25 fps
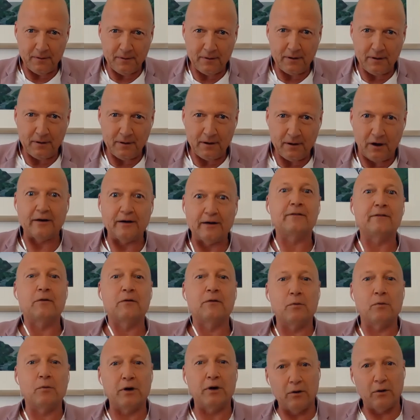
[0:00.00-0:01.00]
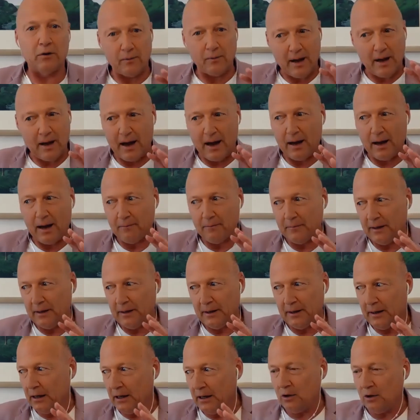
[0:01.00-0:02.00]
I just didn't want to
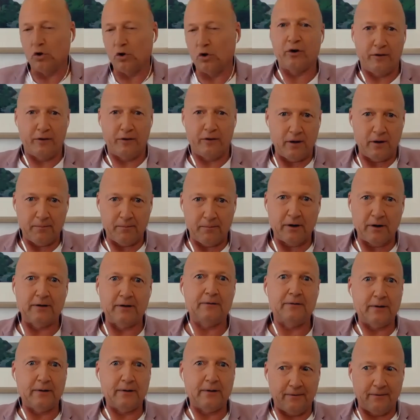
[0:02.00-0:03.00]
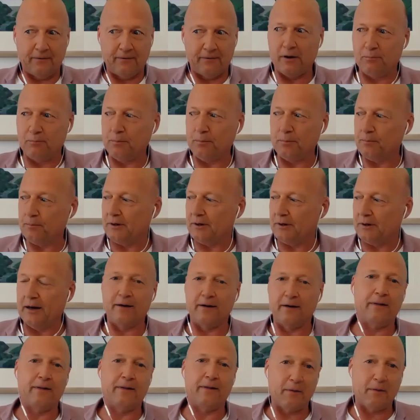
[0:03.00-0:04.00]
look at them. If I
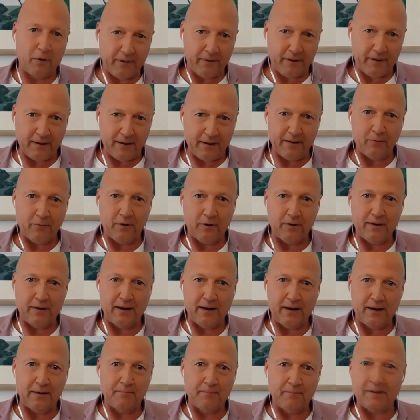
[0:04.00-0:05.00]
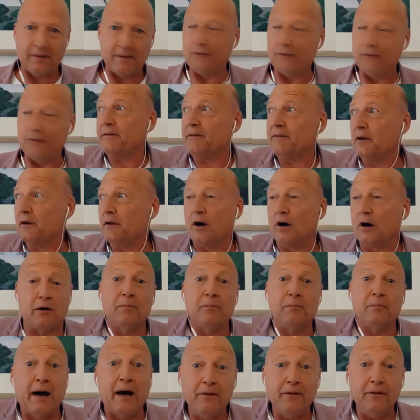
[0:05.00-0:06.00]
pretended they weren't there, they weren't there. But there's nothing, I could
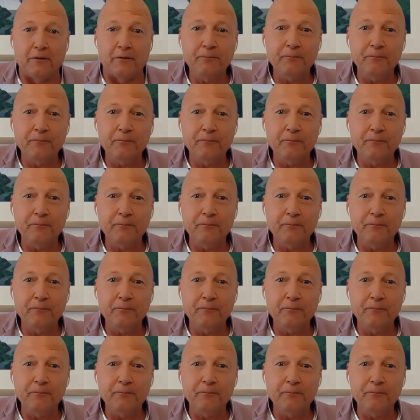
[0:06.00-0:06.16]
pay them.